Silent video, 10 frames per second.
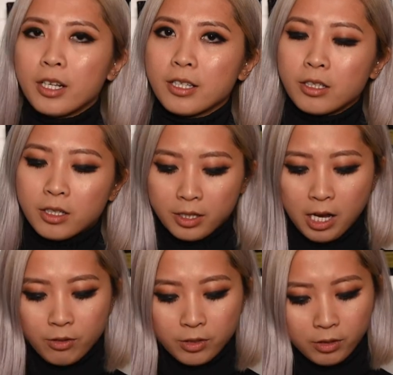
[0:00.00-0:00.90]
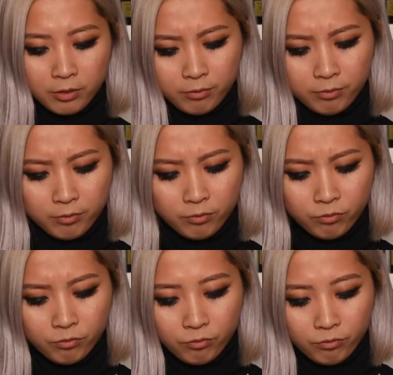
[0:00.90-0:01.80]
it less than 1,000.
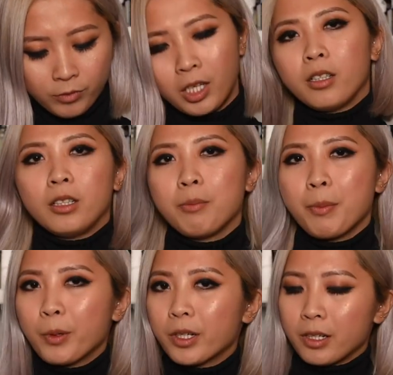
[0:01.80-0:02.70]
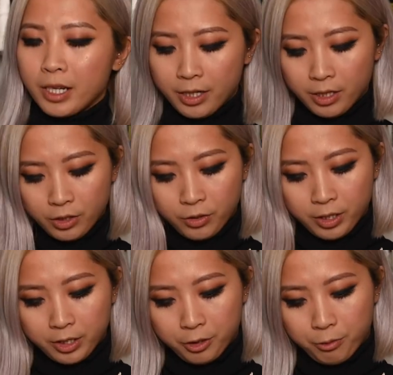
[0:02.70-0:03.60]
Let me put a link into
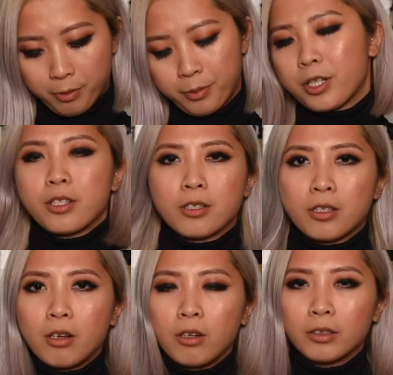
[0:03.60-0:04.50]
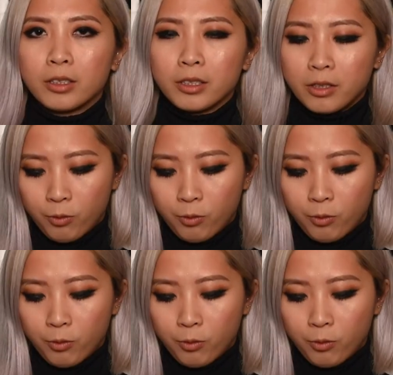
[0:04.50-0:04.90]
the descriptions on